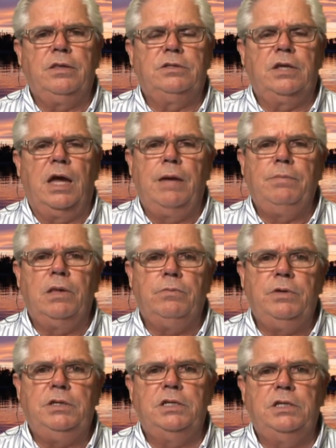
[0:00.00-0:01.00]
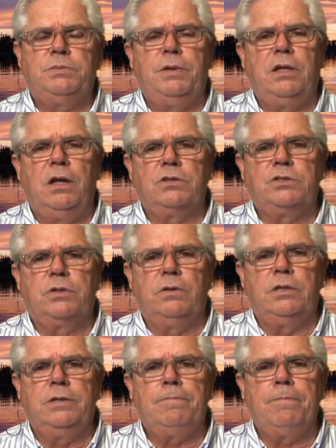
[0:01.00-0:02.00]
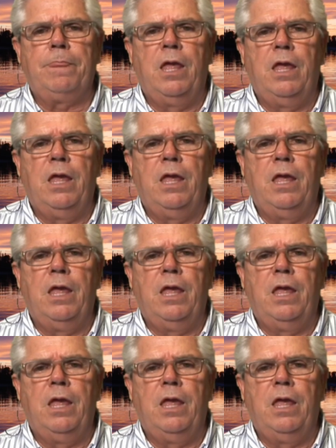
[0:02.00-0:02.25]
the time that we did spend out trolling,